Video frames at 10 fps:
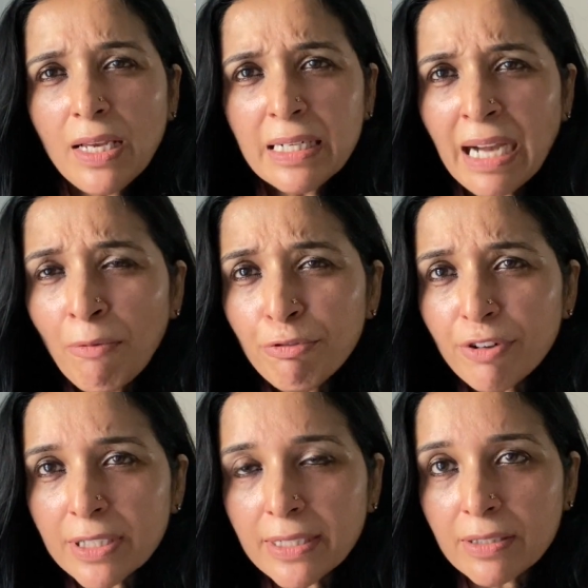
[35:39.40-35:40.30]

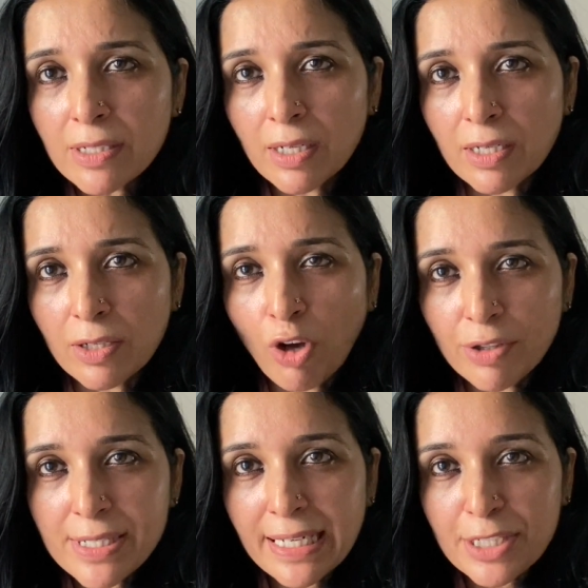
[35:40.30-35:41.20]
comfort and
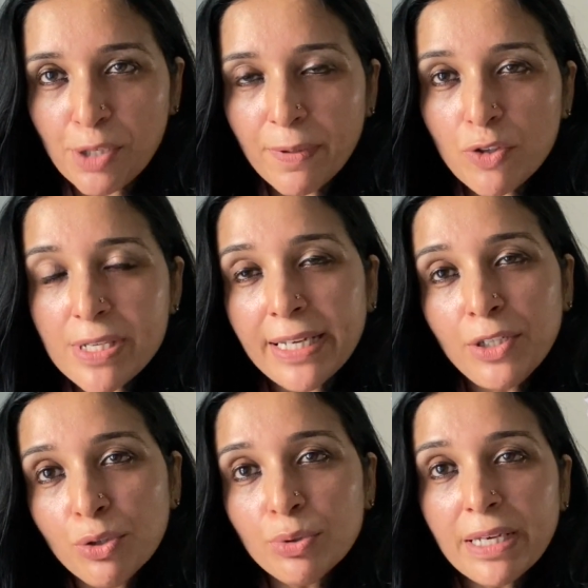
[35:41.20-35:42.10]
consolation, because I
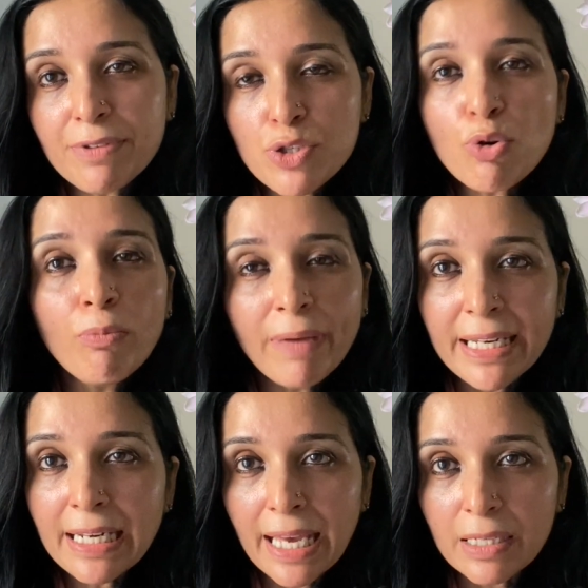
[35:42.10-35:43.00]
knew there were so
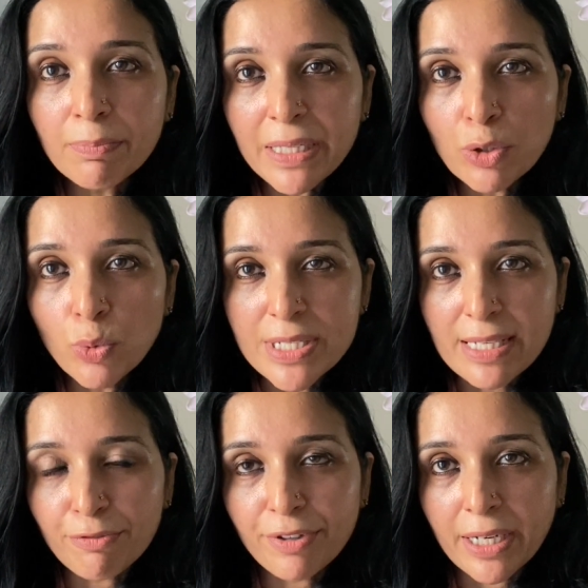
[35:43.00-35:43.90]
many like me who were
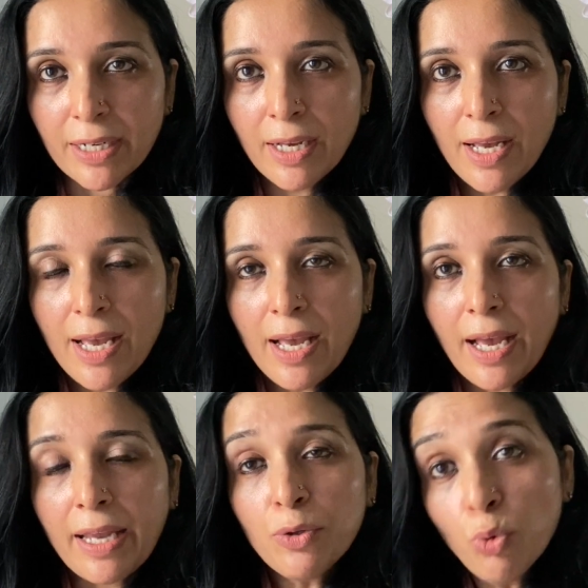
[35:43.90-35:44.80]
suffering
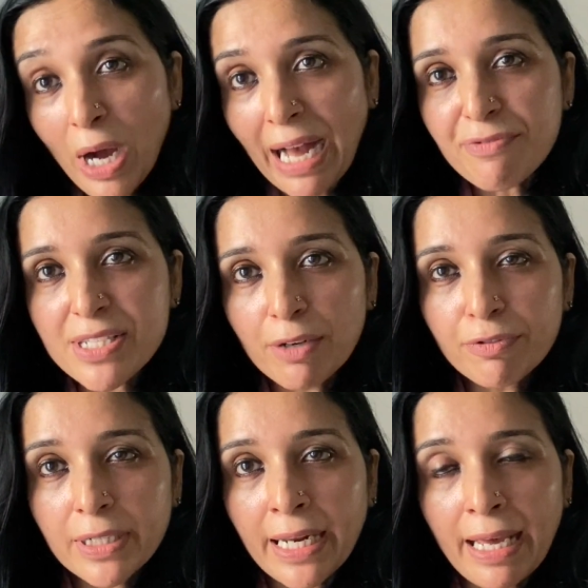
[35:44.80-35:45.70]
and who have
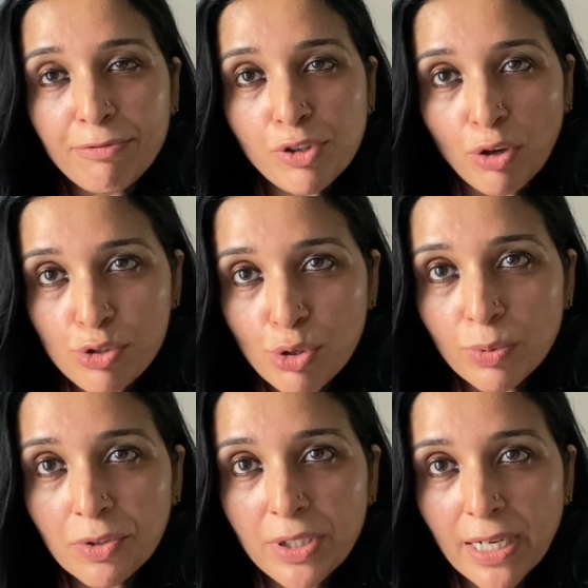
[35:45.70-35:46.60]
suffered and have crossed over
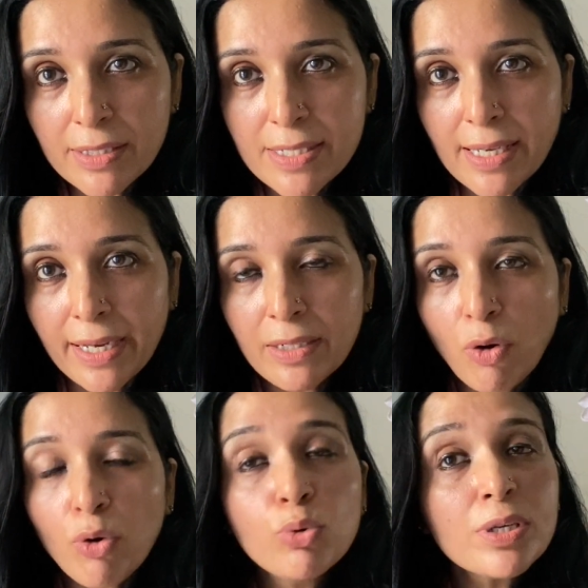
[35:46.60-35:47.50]
to the other side,
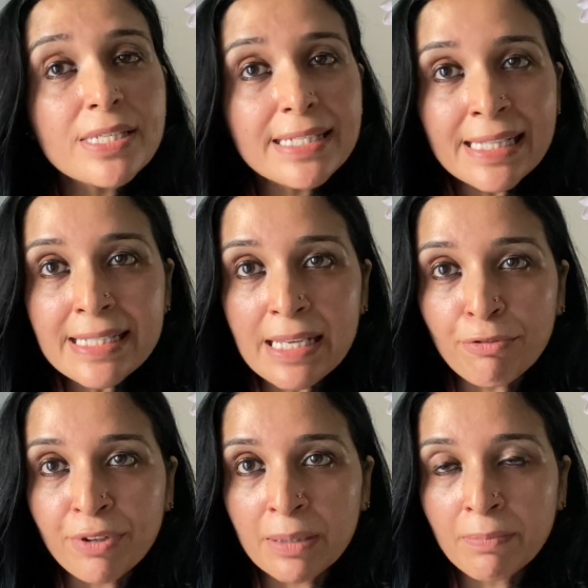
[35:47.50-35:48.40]
or who are still
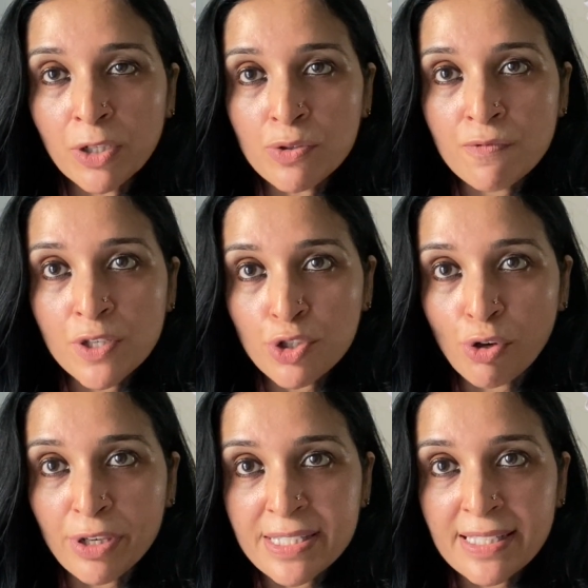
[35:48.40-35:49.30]
suffering because of the
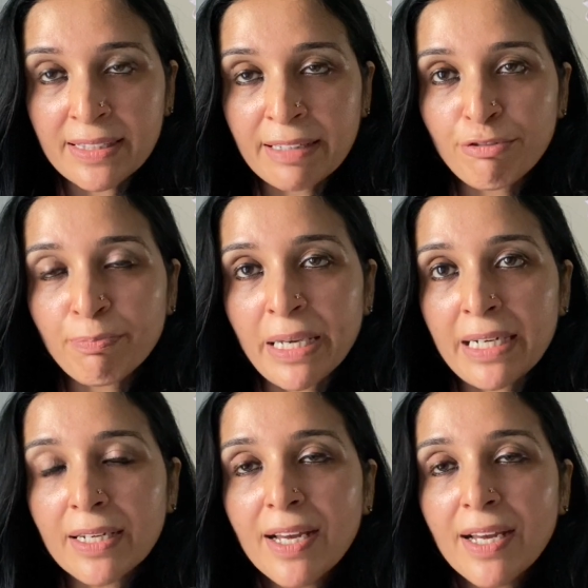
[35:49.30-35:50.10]
choice that they've made.